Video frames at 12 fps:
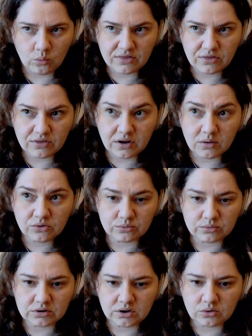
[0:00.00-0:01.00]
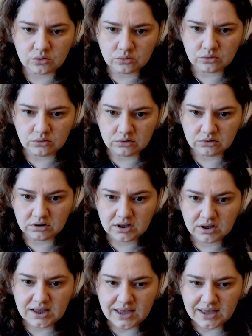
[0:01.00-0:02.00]
thought was really cool
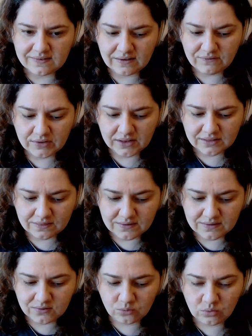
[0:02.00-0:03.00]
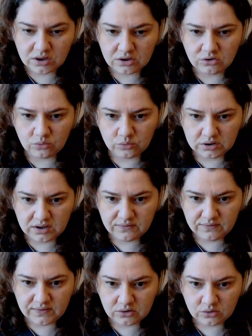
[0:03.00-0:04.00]
is I feel like this week you really
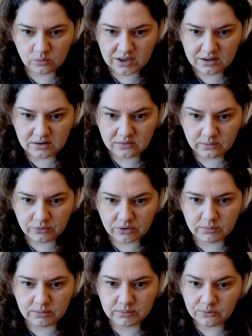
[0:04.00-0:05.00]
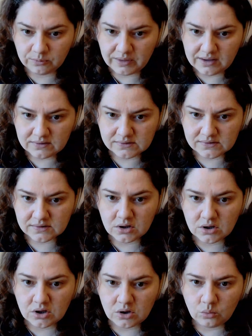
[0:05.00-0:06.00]
found a way into the problem space
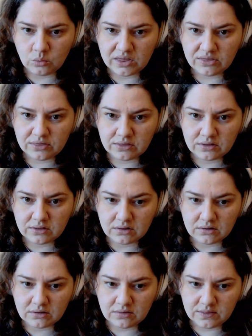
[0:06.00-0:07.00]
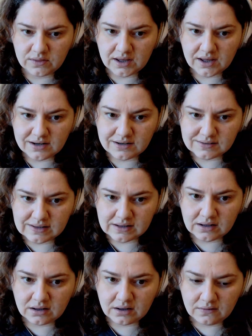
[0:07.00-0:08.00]
with the
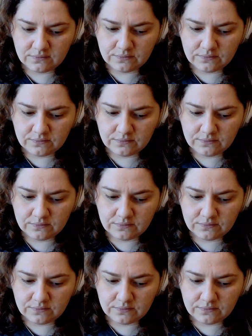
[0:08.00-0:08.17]
idea of